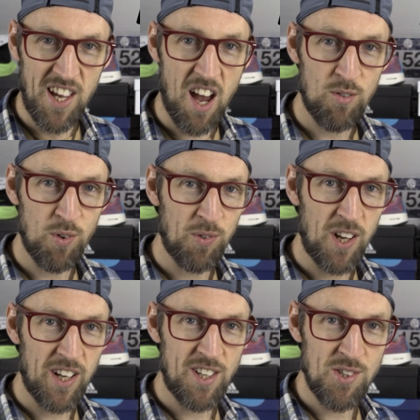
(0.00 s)

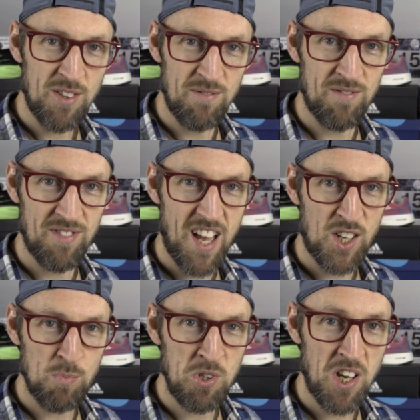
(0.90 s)
Alphaflys and
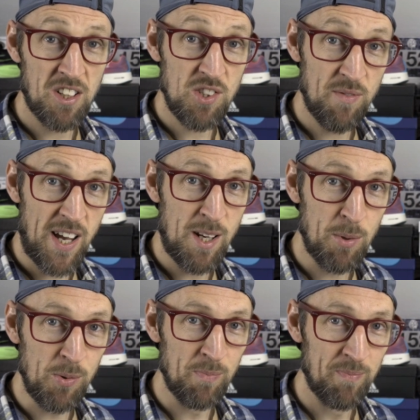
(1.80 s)
next percents
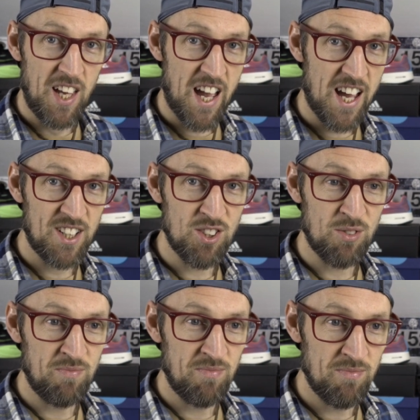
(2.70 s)
available
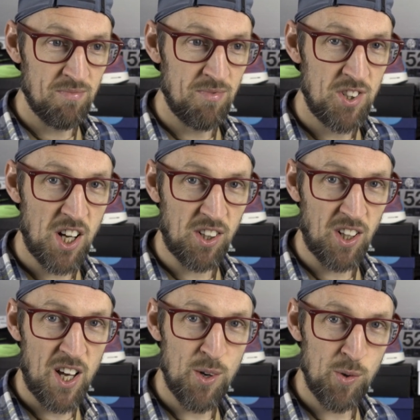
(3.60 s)
and Dunk
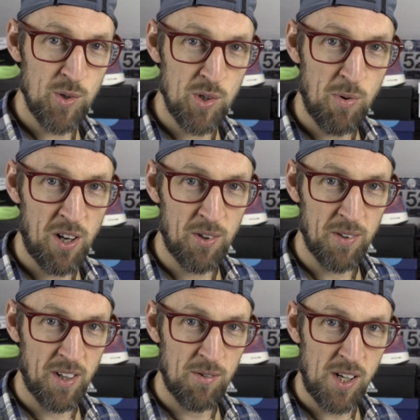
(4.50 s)
Lows as well.
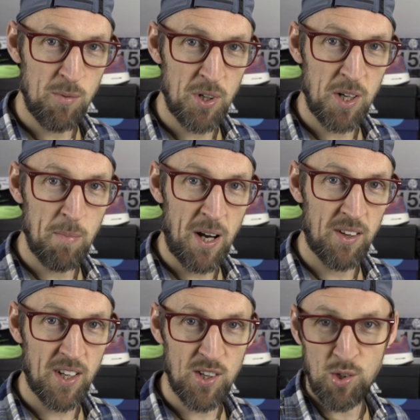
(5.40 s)
I really wanted a pair
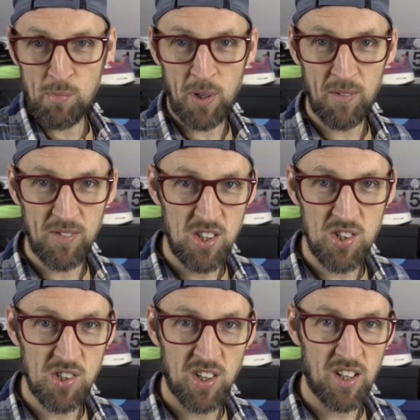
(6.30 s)
of those, but you
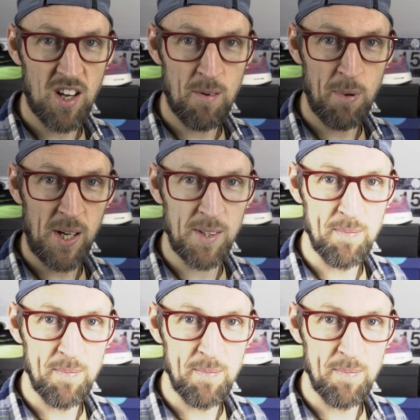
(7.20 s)
just can't buy